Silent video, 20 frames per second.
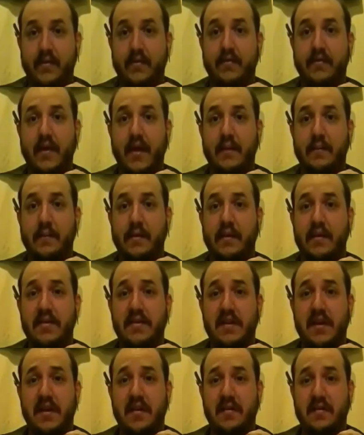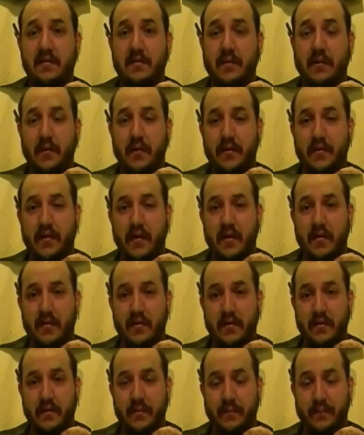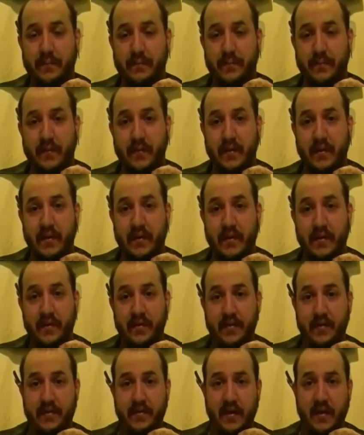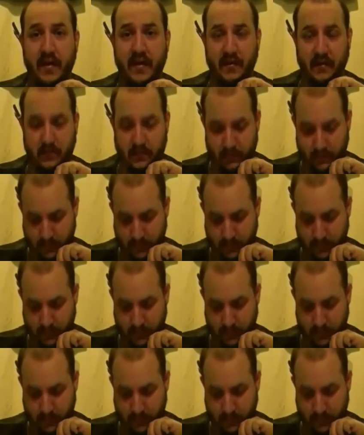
The state militia is of course under the state.